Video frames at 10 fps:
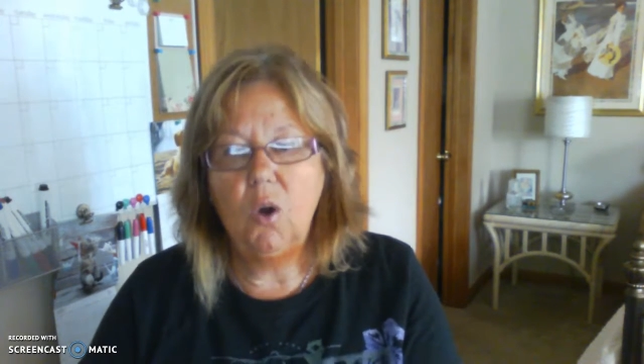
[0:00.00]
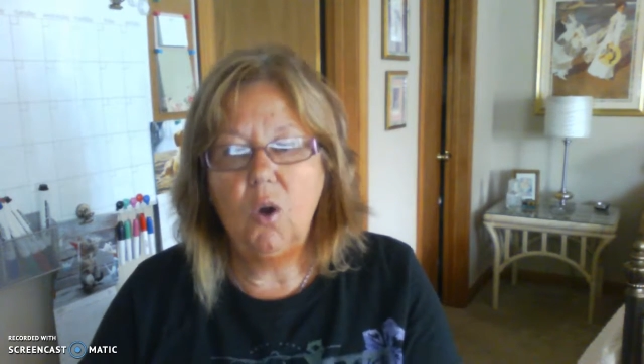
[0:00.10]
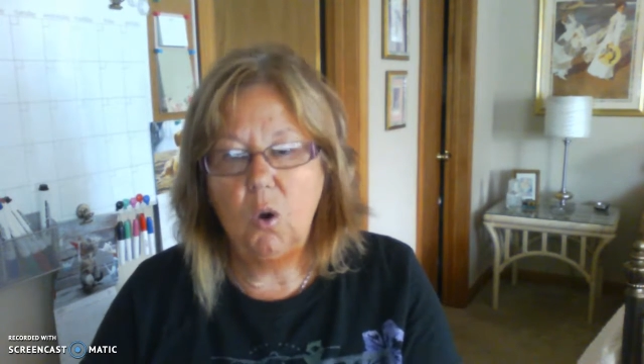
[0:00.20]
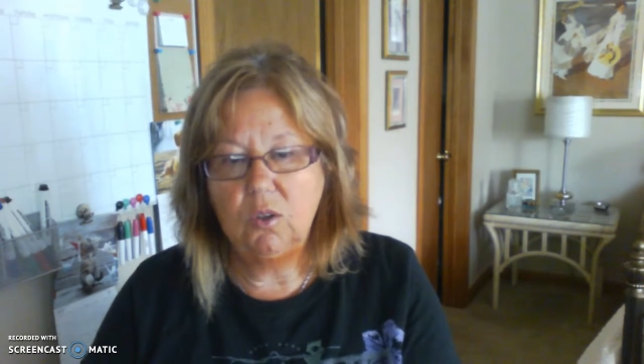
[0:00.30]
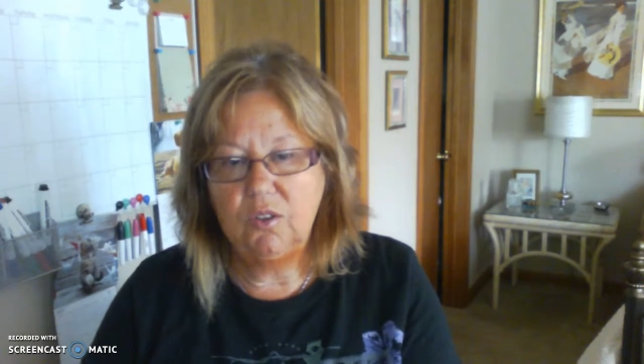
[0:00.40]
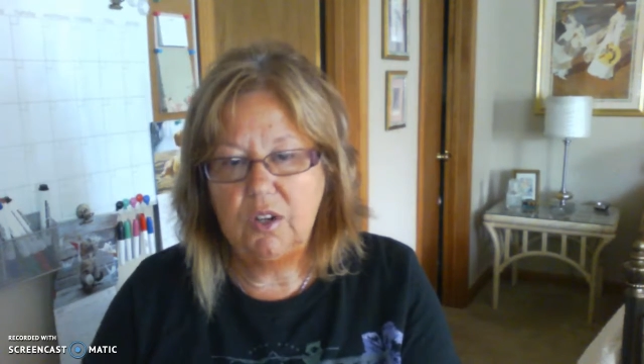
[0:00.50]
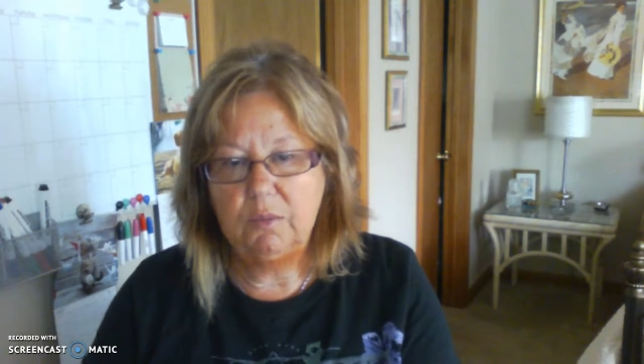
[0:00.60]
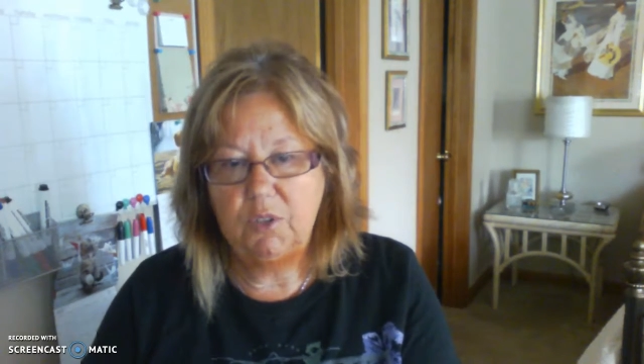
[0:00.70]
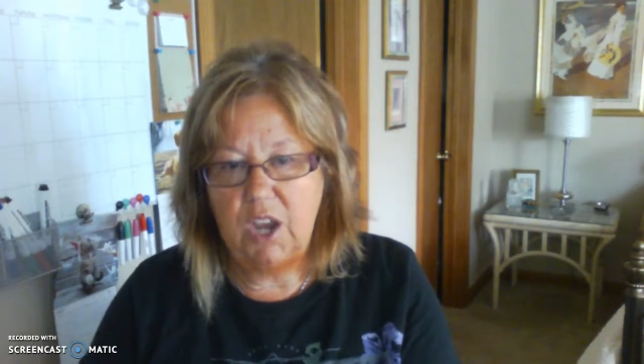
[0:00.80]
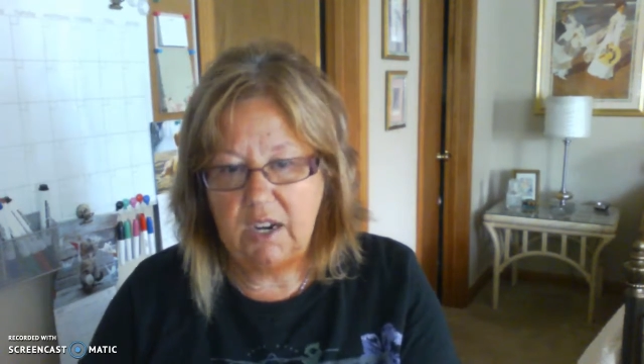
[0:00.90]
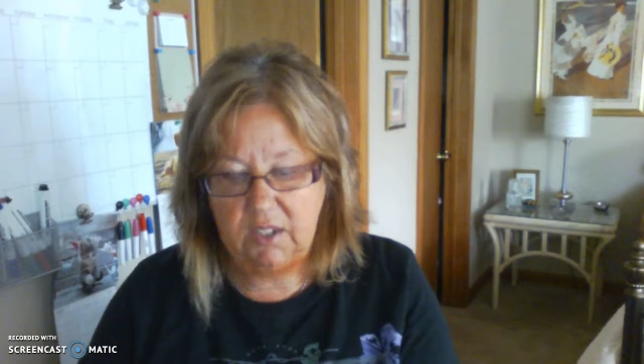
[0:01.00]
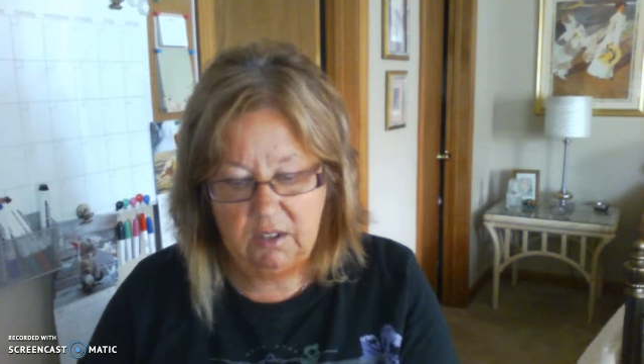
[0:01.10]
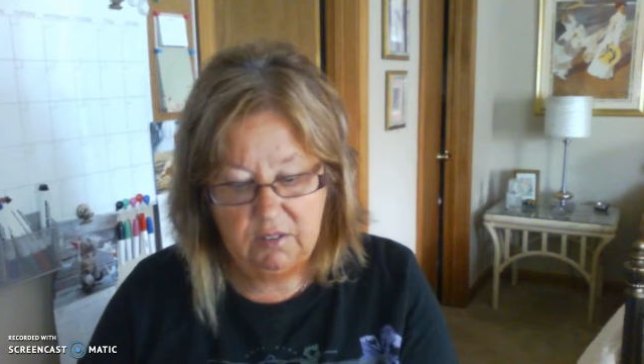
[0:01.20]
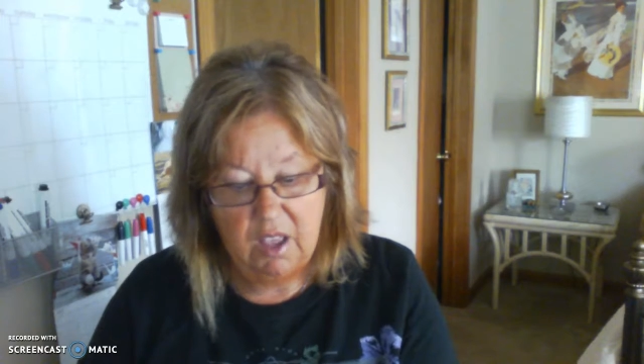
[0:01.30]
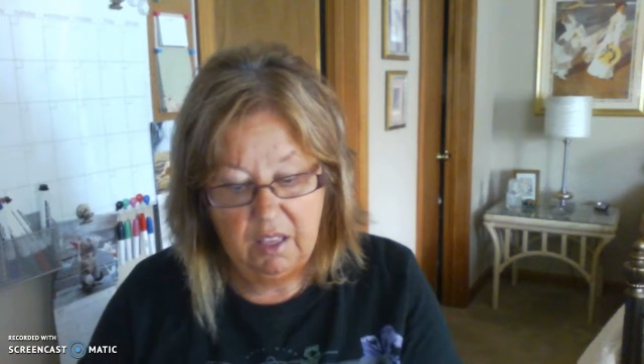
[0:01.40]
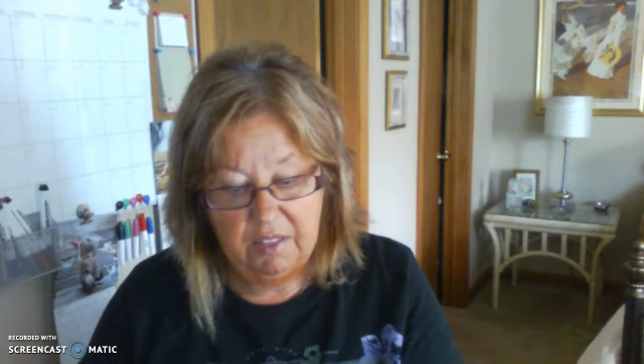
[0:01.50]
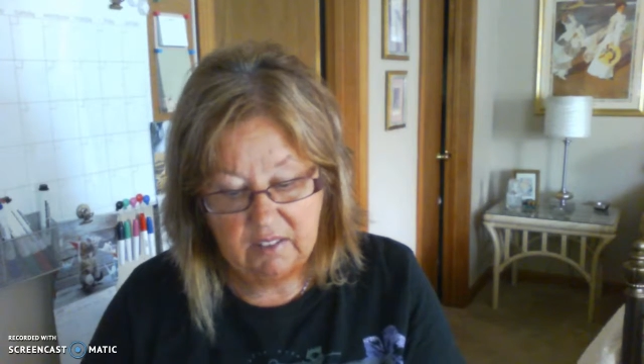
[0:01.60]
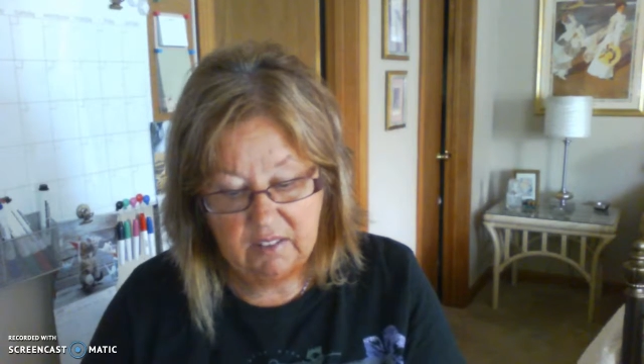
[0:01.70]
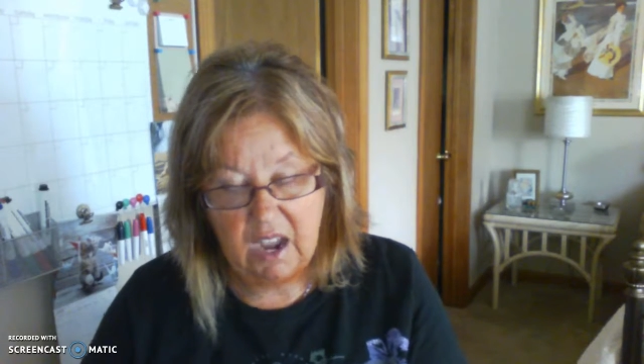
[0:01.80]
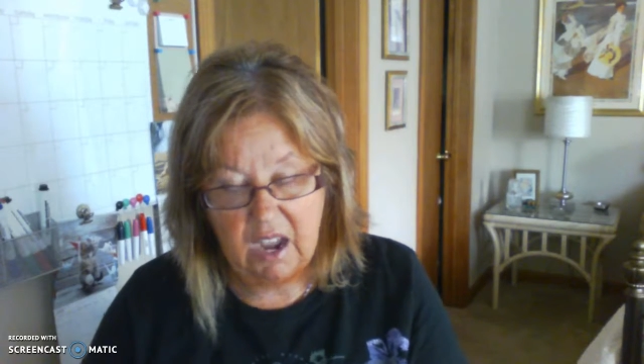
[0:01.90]
goals and objectives,
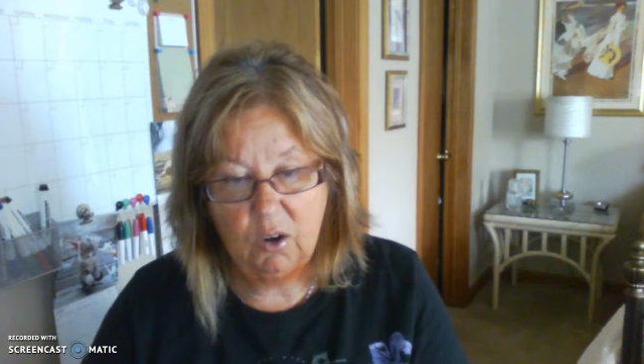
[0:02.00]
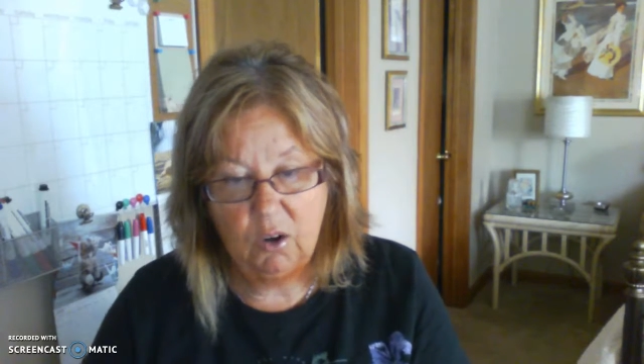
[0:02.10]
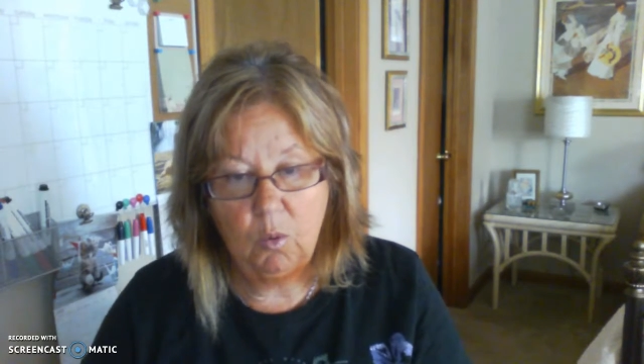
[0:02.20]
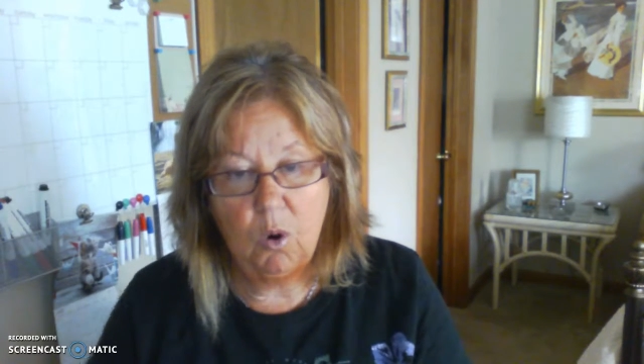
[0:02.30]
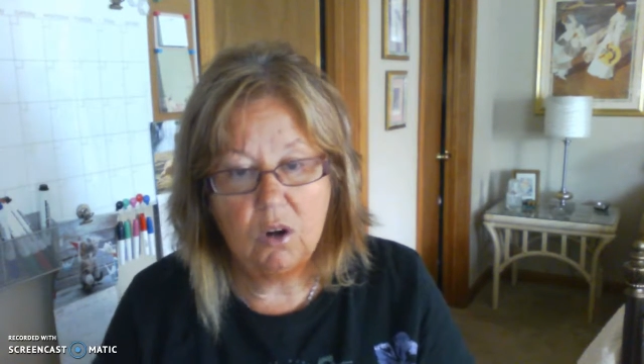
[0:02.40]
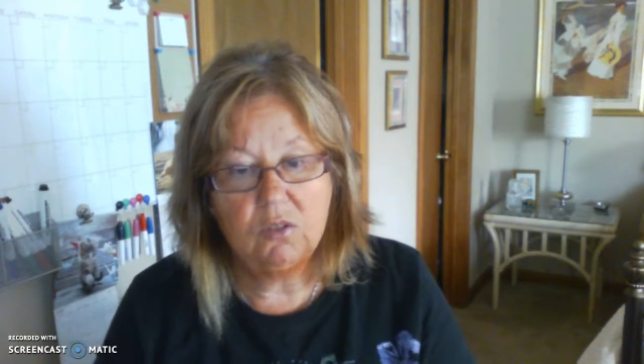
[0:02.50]
that's not going to work.